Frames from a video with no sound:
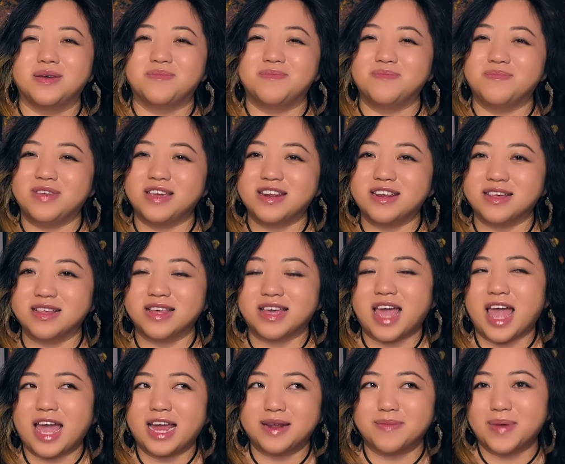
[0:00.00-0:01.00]

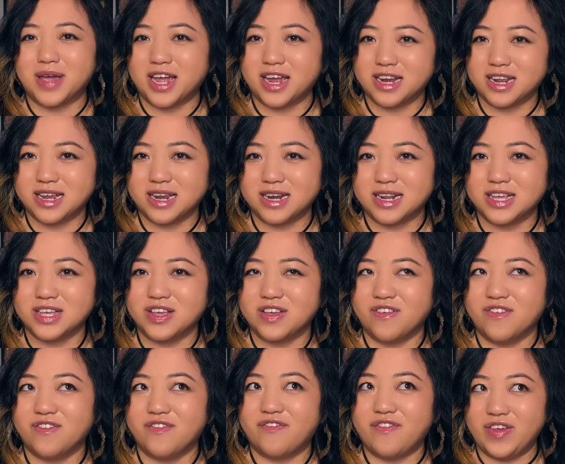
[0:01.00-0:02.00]
animated
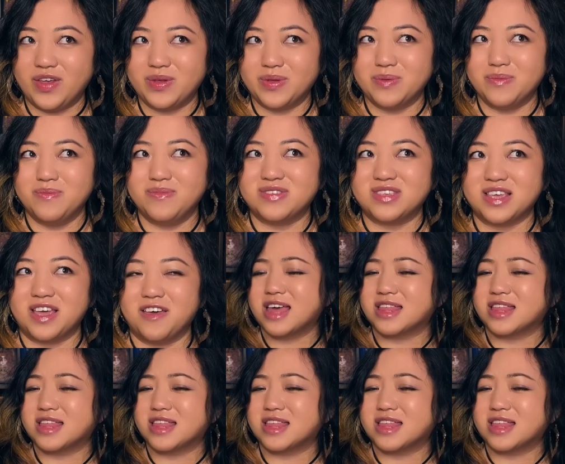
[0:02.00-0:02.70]
films,